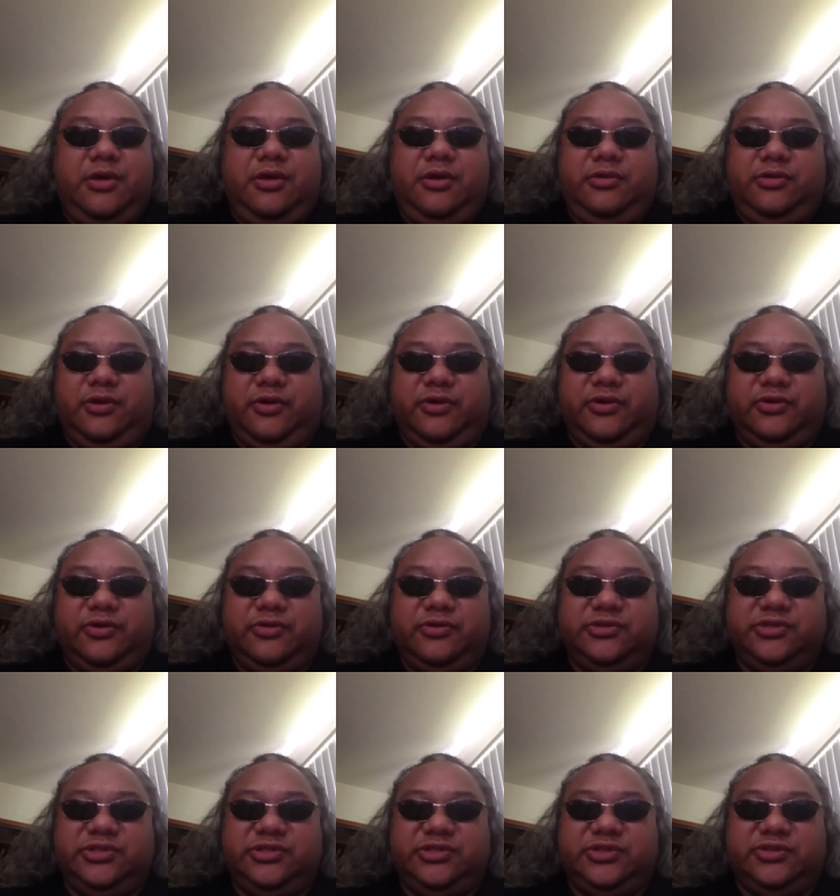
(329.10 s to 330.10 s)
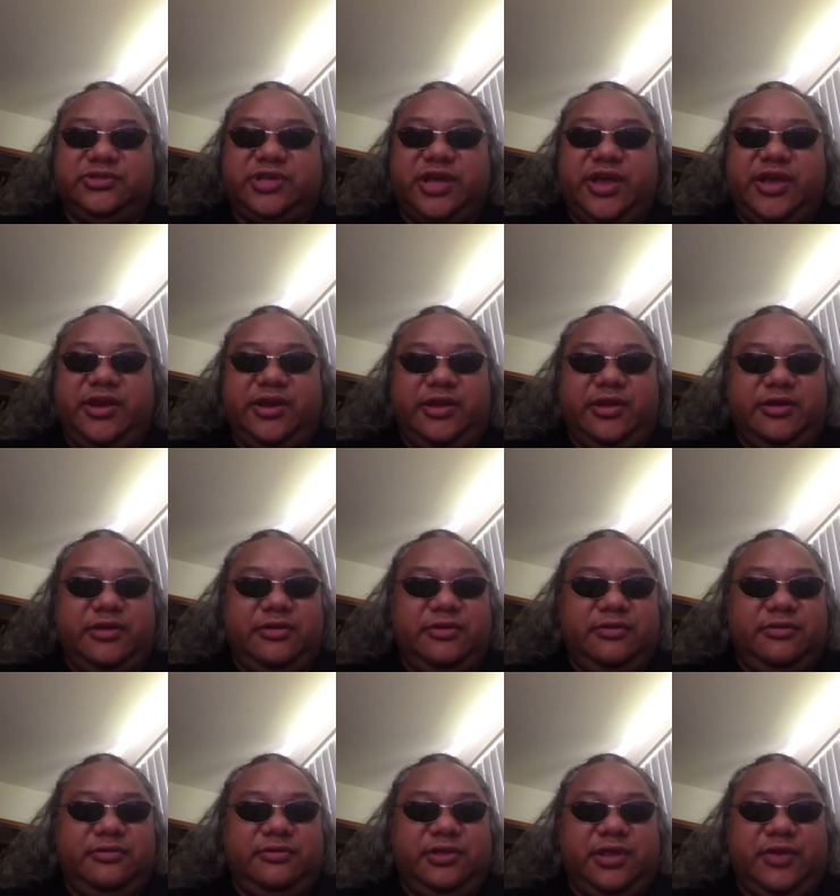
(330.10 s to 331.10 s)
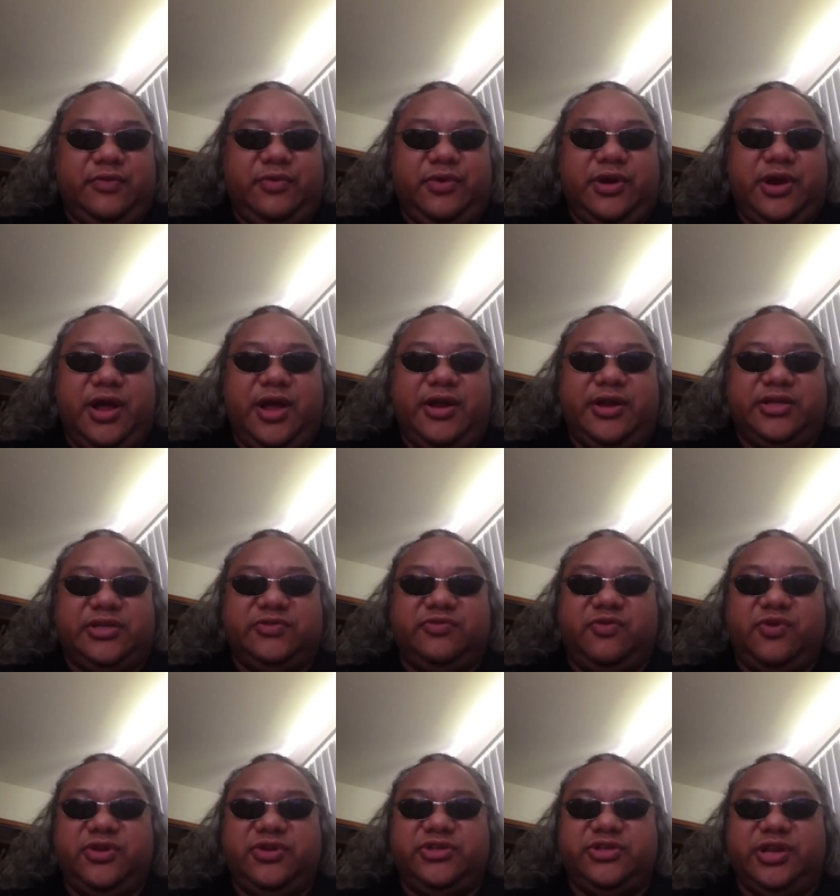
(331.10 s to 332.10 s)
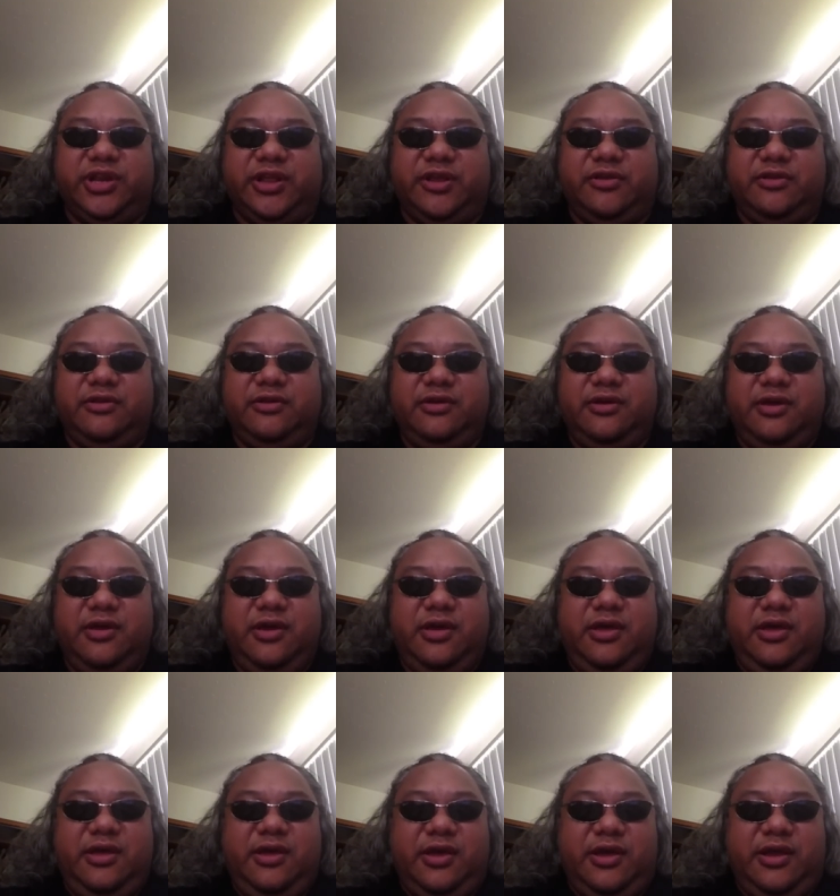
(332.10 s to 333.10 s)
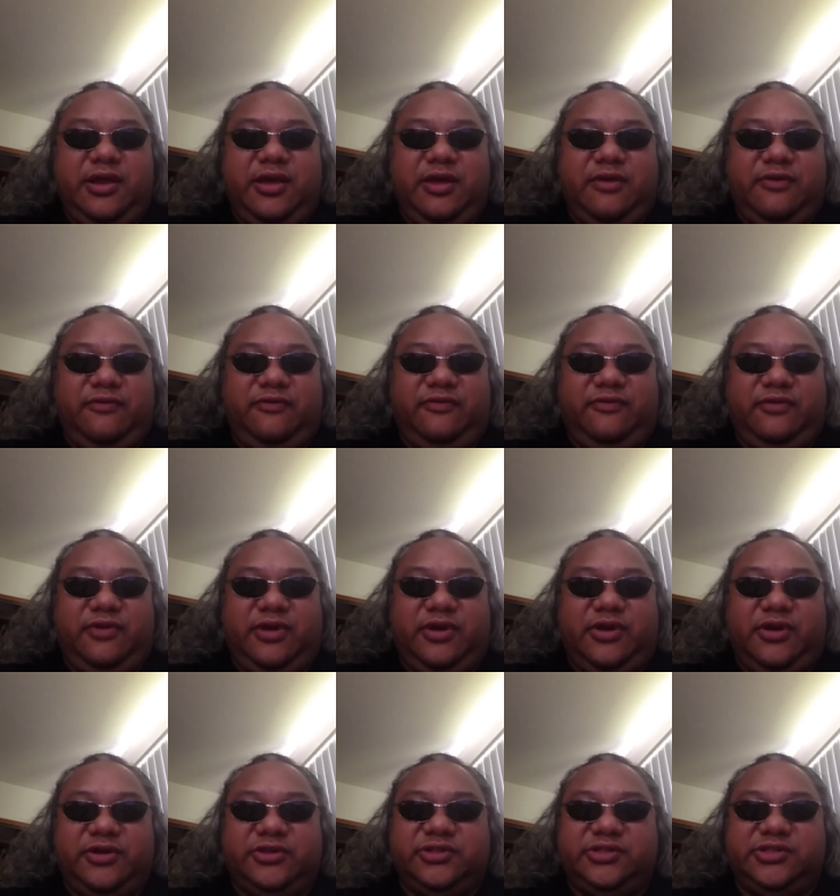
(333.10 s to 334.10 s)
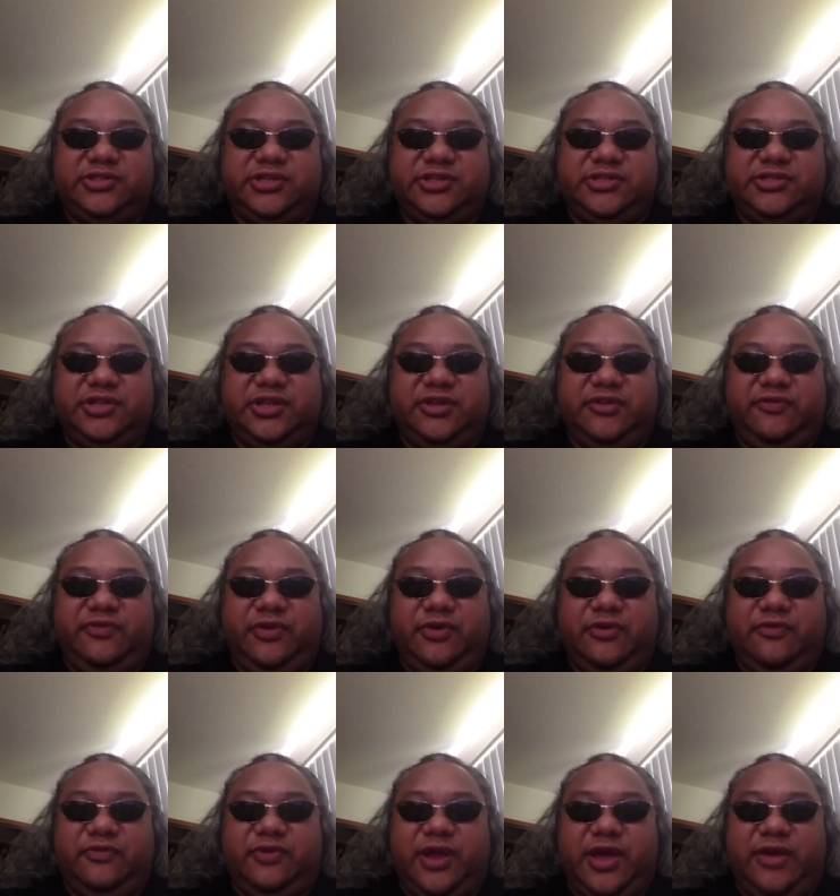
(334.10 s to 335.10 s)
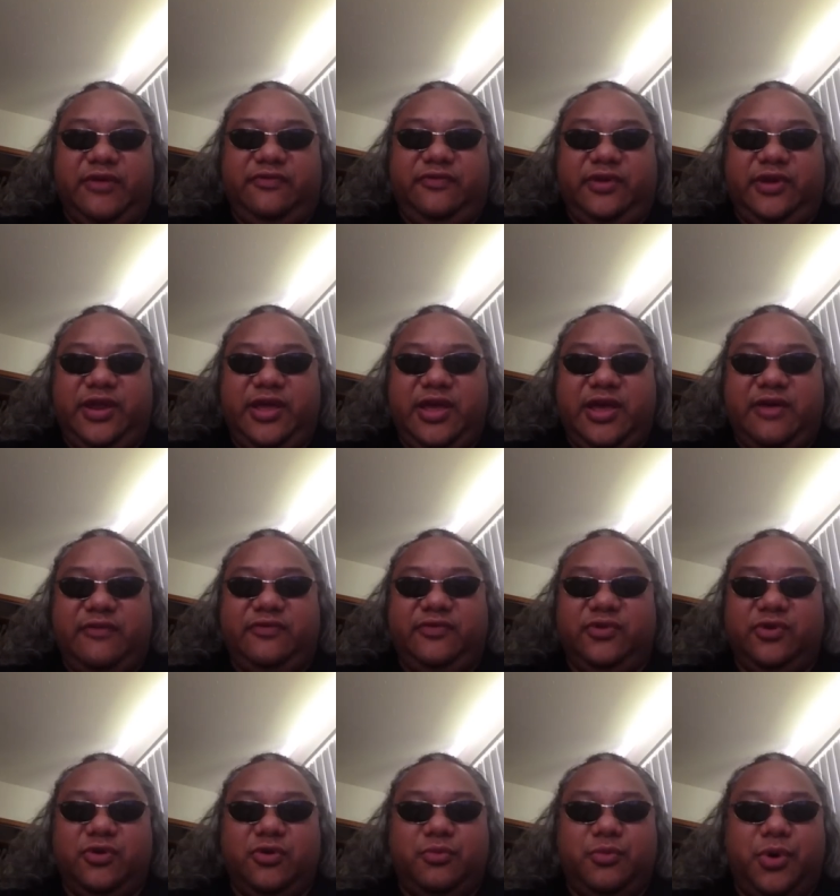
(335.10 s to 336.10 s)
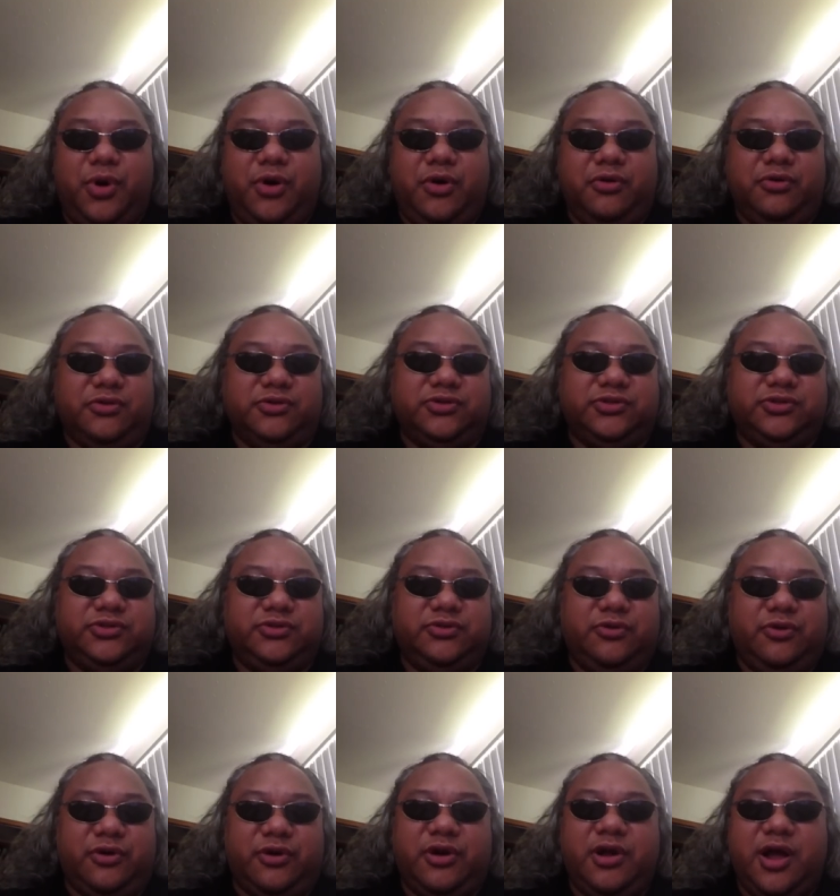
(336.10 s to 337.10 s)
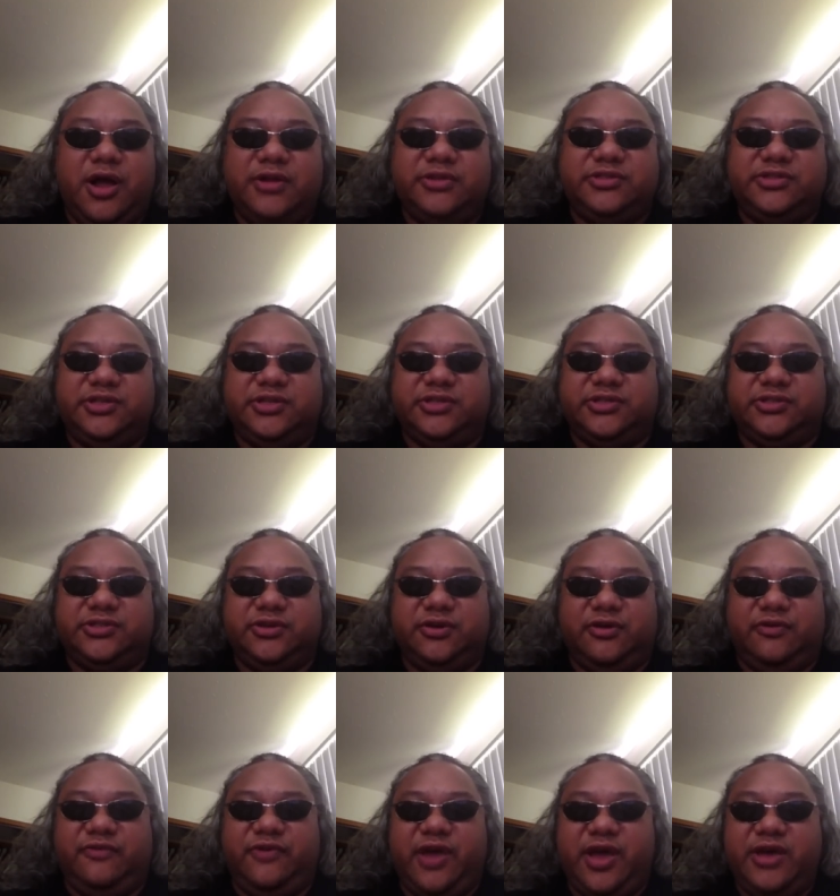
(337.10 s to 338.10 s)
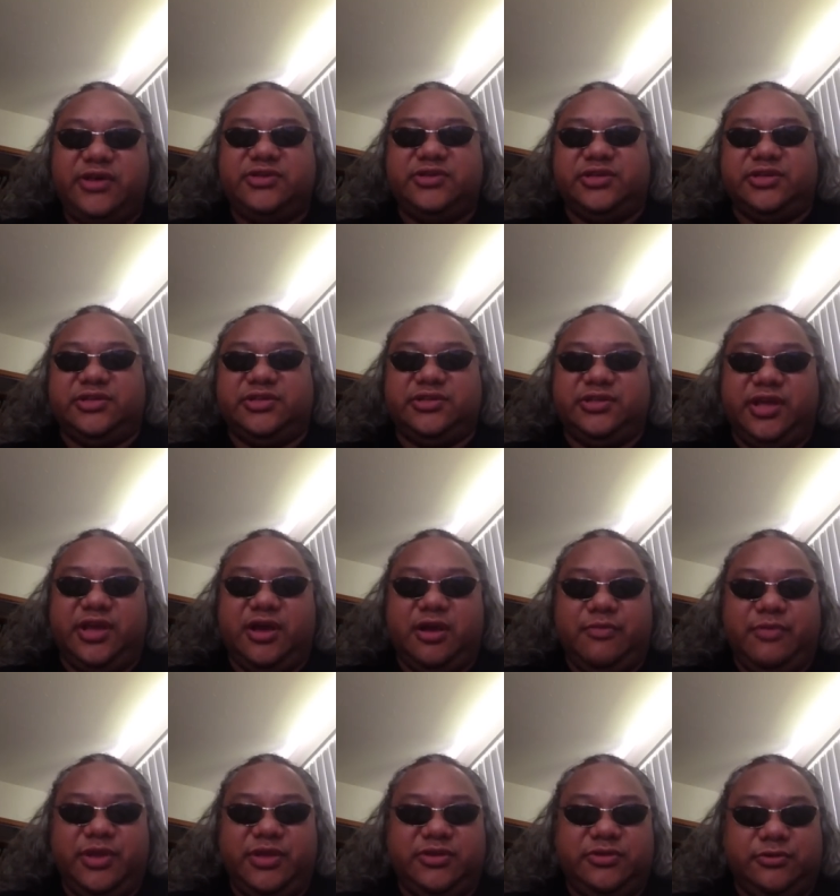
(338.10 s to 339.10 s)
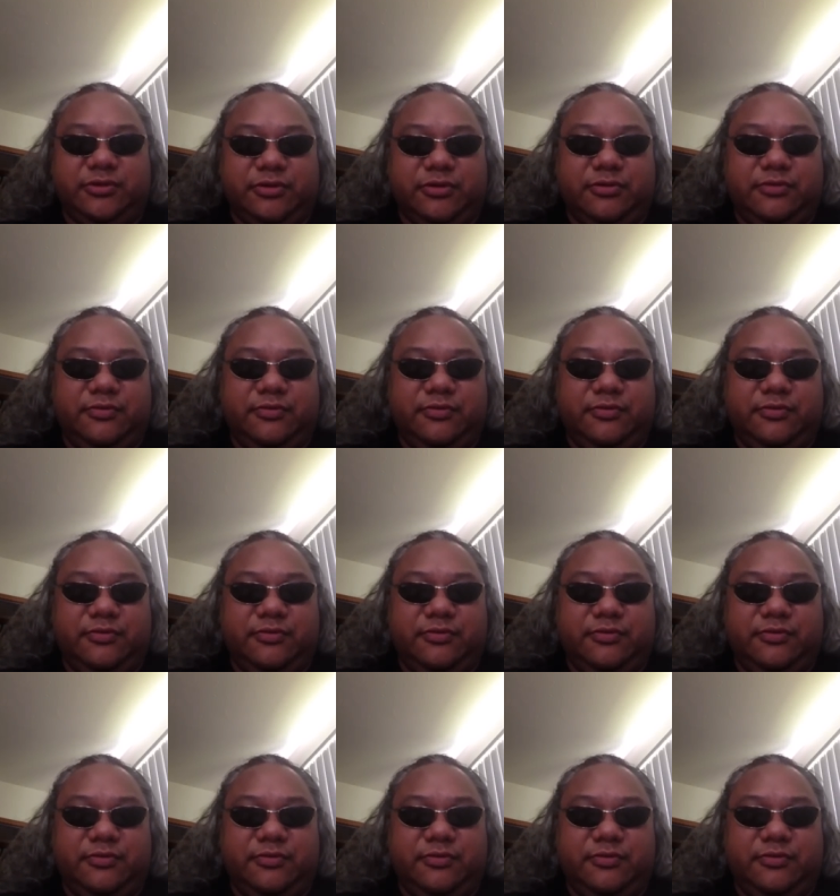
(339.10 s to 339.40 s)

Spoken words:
There are those in society that were not as fortunate and have a narcissistic view of life and have no morals or conscience of actions they commit to.